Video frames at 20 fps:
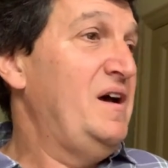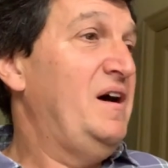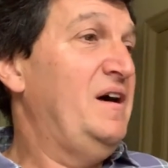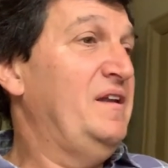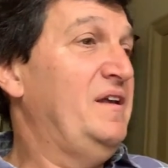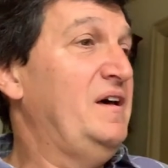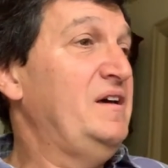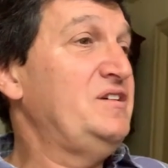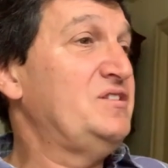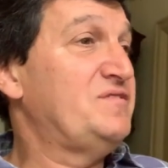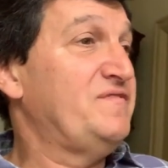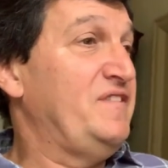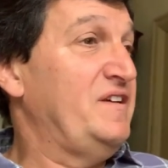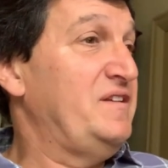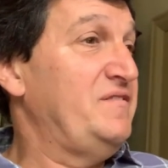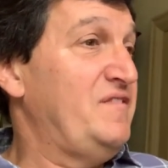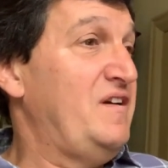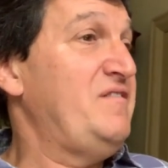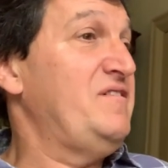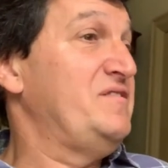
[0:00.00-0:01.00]
And I used to
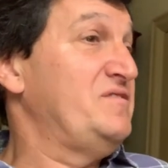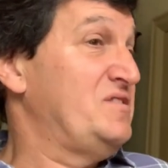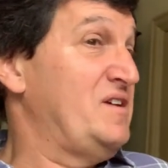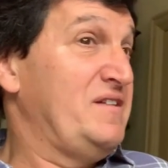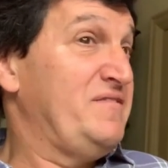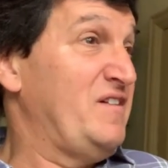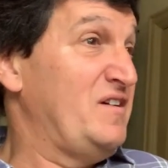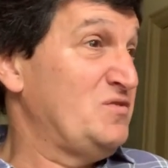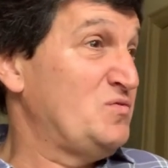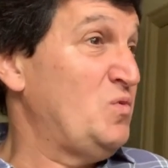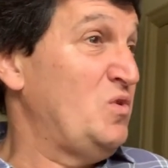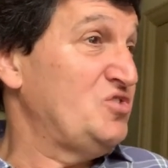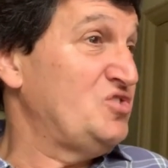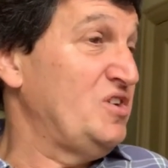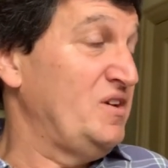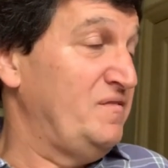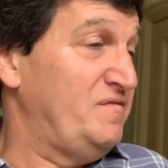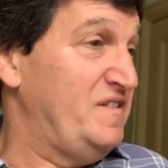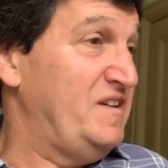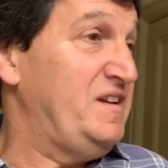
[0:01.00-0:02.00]
find it very irritating when I was
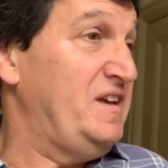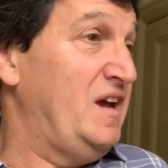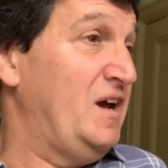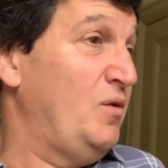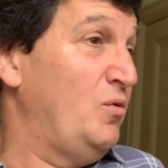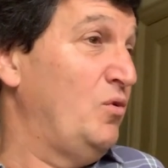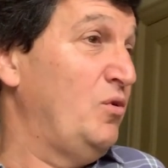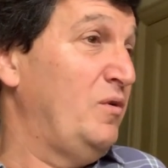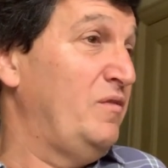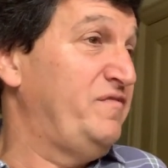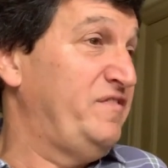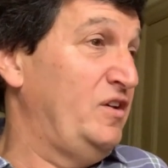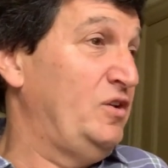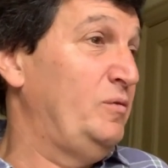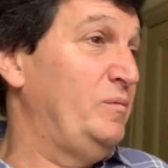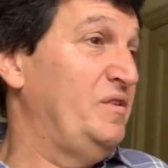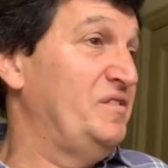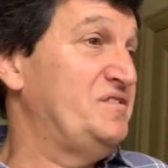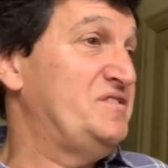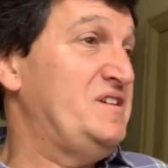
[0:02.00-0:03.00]
watching a video or a
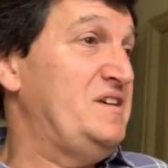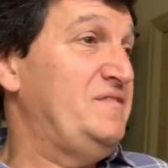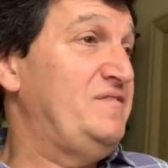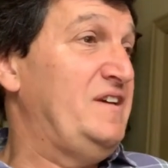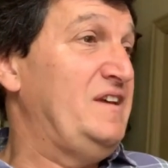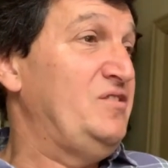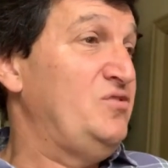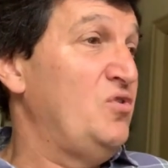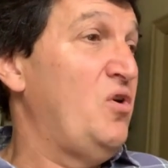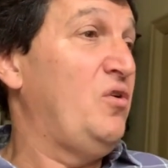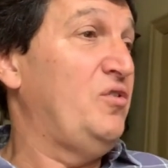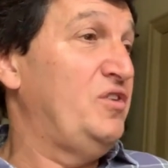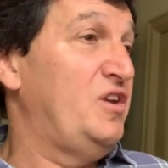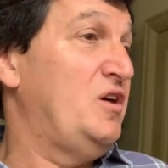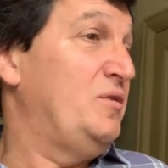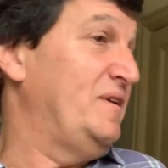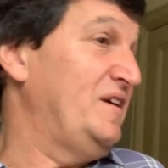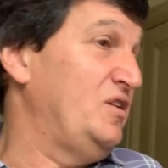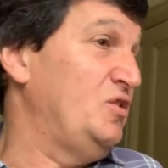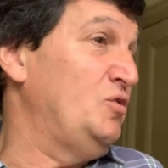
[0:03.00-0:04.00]
film on TV, not
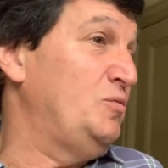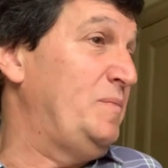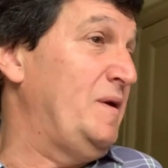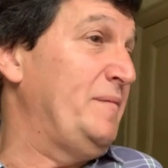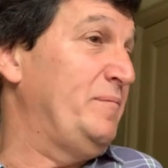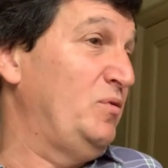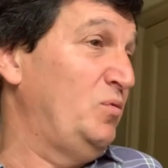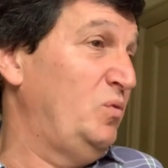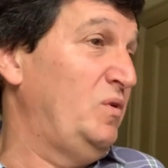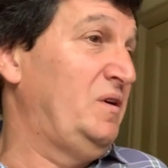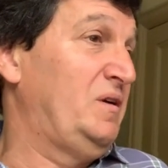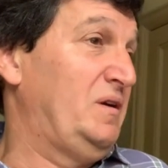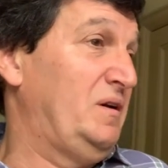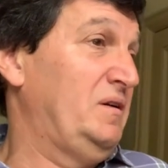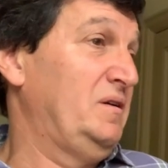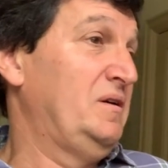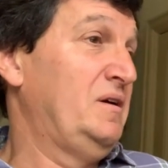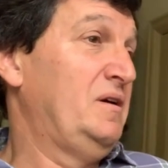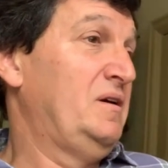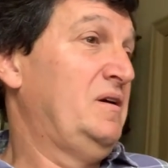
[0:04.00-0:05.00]
knowing who people
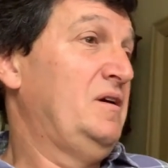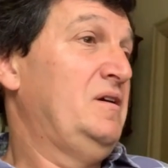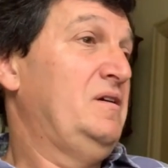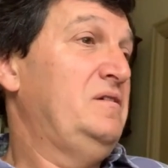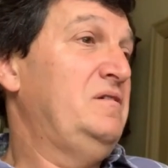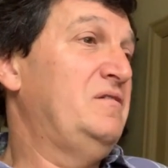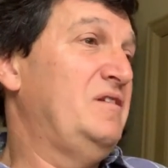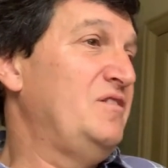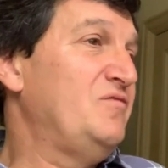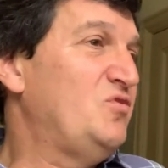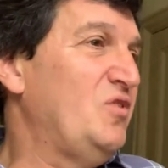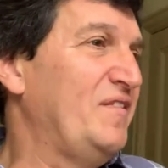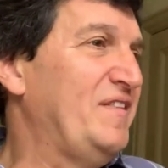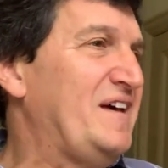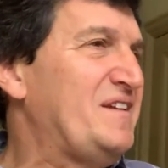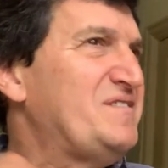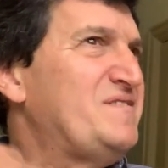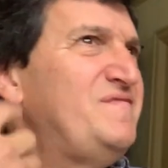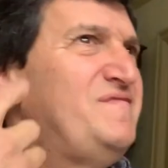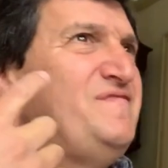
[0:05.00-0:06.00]
were. You know, you've got
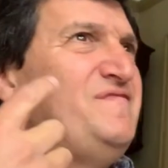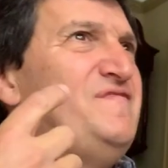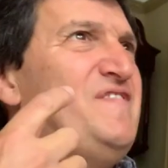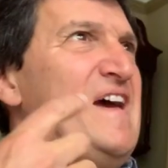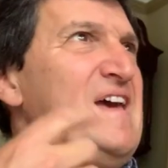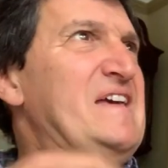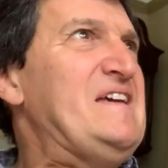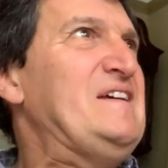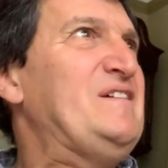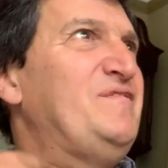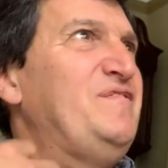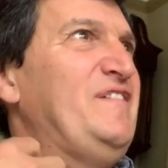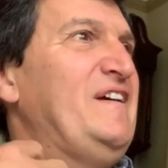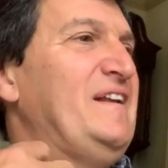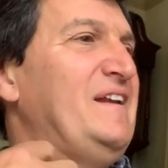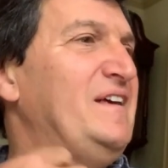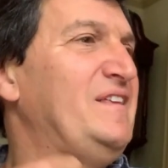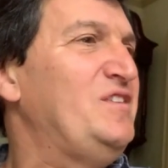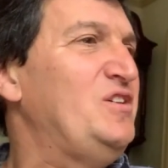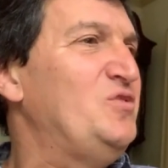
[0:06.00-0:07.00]
that vague
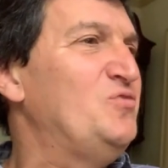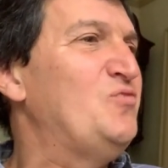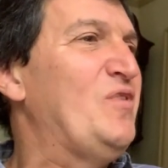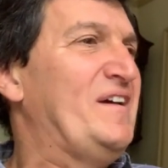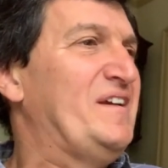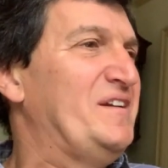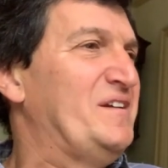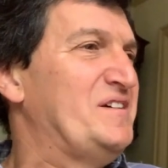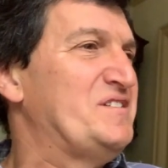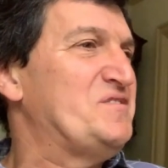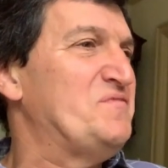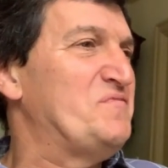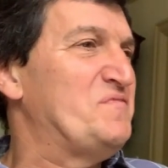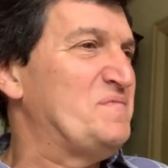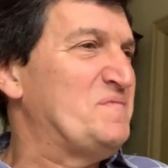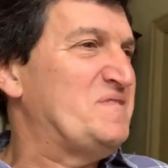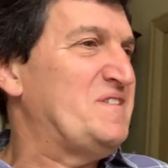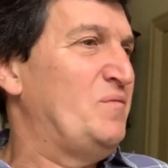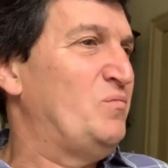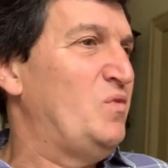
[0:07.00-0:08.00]
feeling that you recognise them
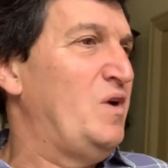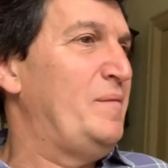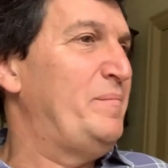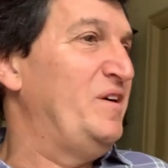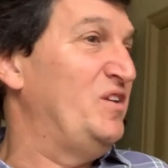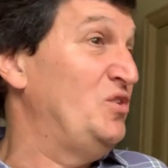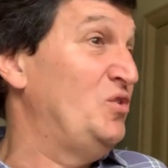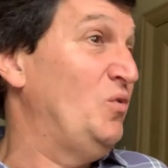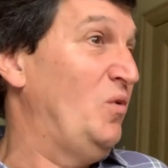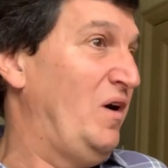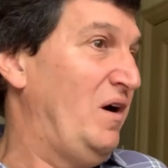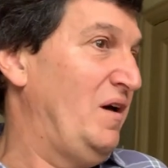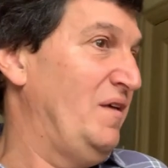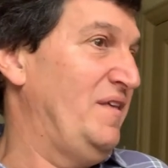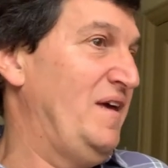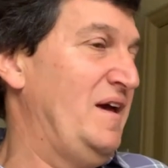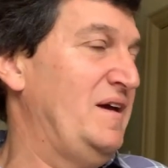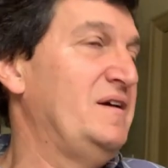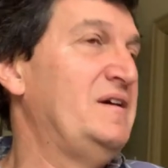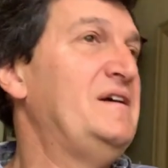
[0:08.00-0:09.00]
from somewhere, but who are
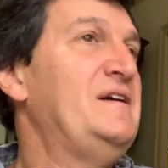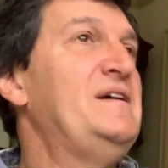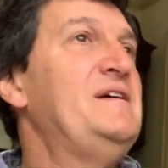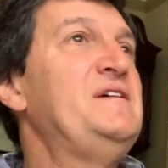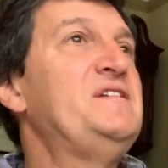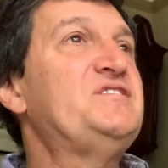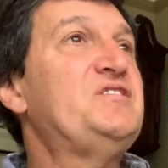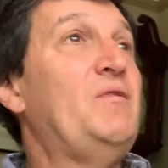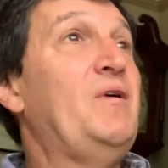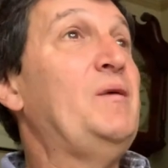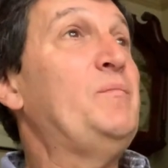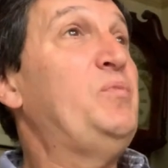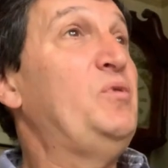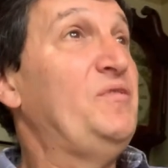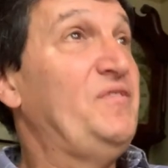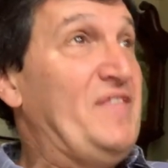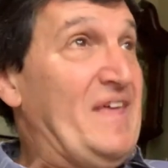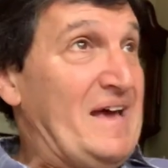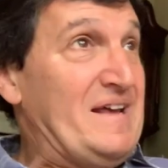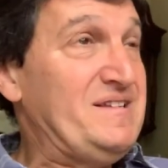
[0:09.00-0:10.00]
they? So I
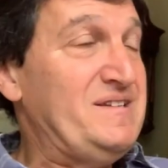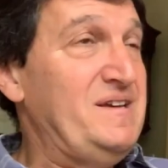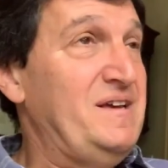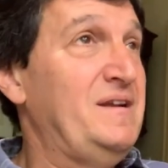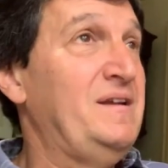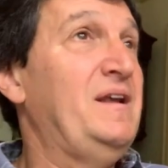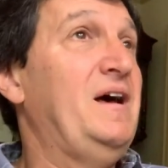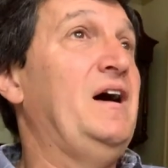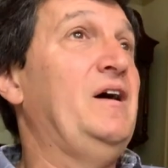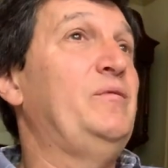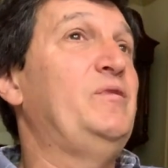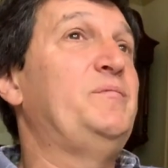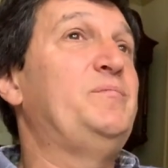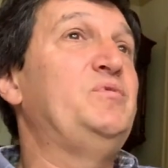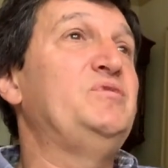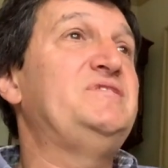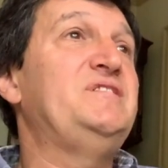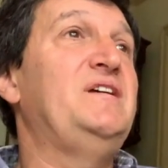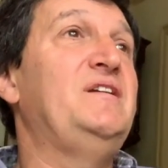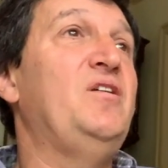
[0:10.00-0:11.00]
put that in. I would
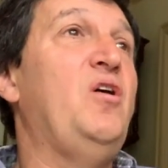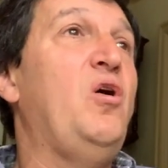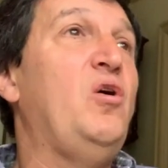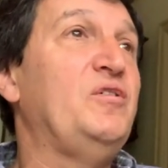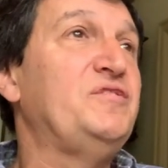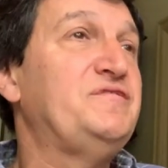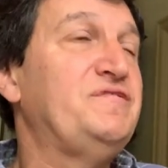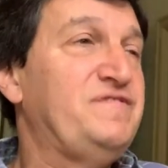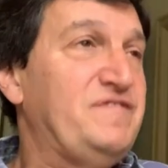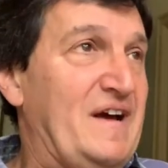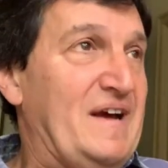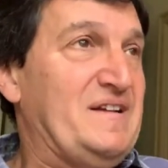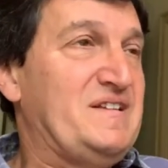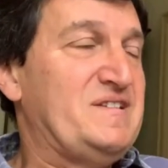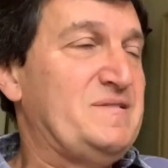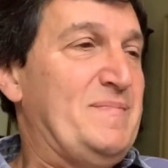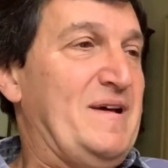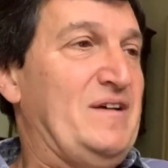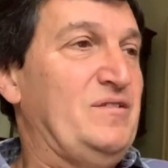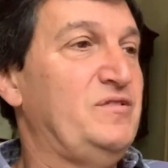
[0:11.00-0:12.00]
put in odd
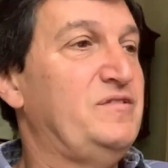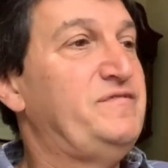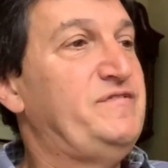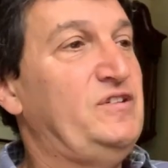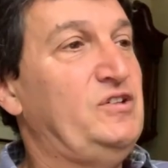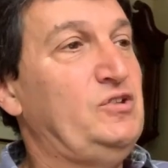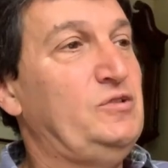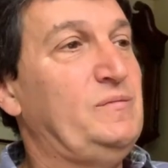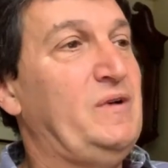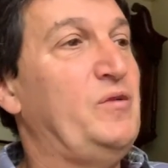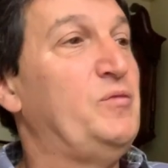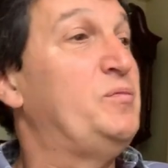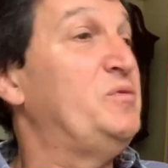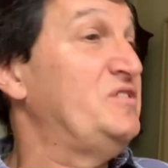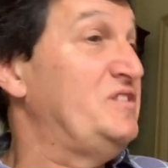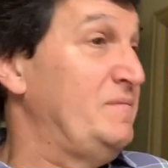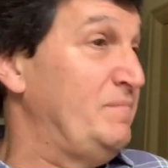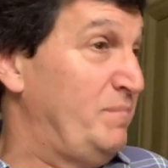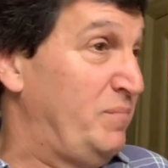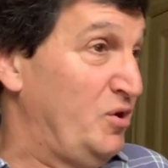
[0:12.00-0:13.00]
facts about the film. I would
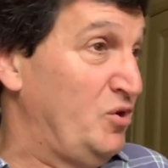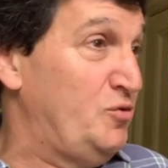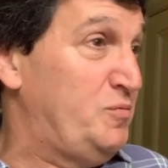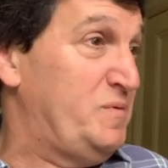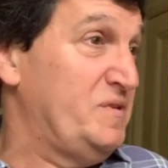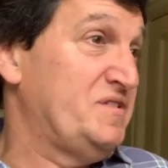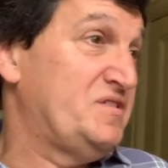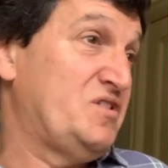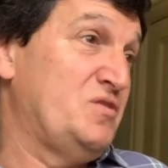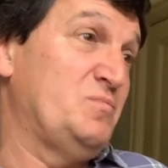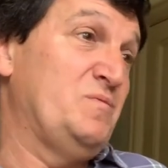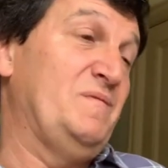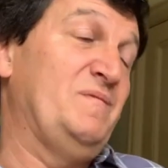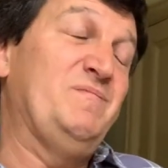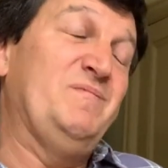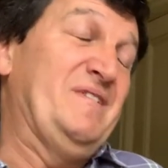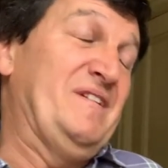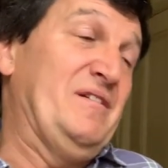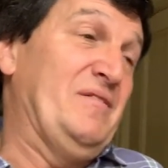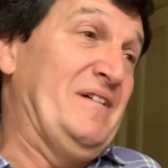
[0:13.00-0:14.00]
put in bloopers, because,
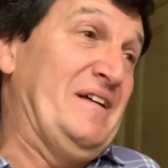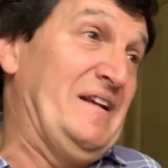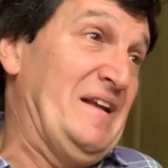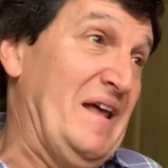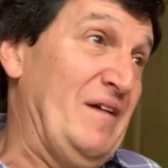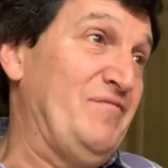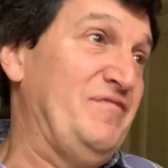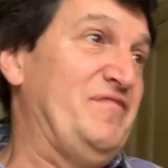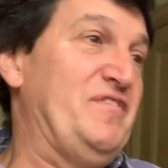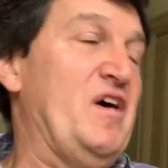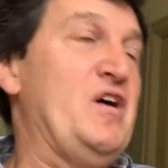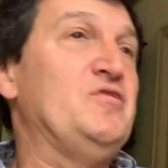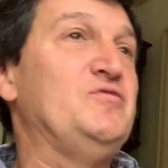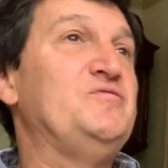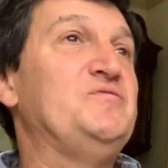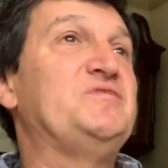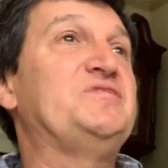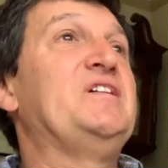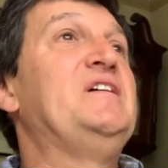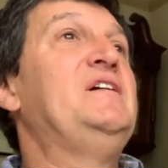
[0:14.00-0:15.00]
you know, I loved
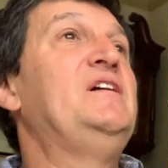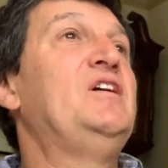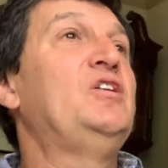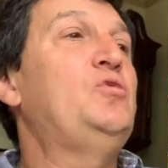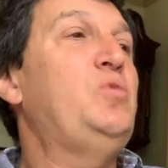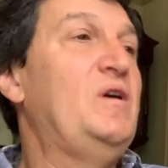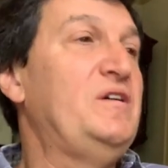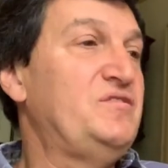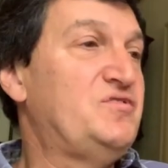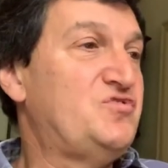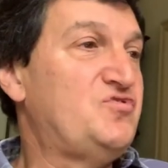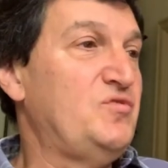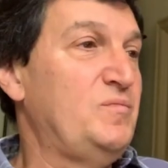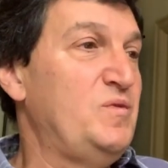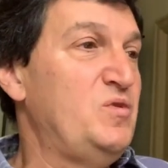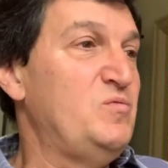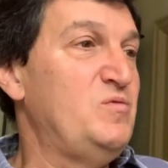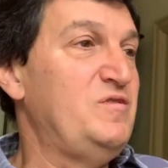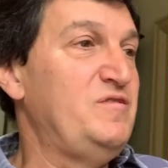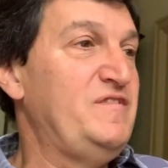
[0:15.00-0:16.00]
those. Yes. Quotes
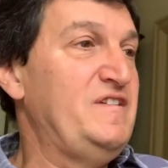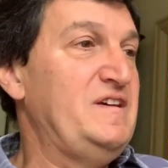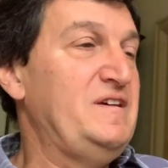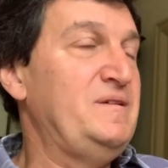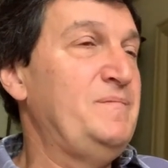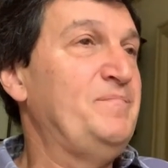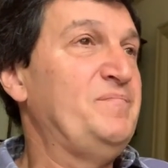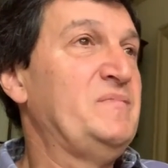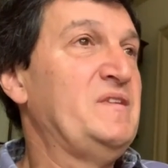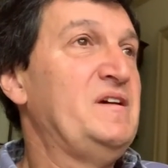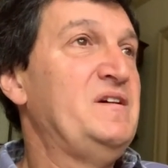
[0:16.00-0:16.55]
from the movie.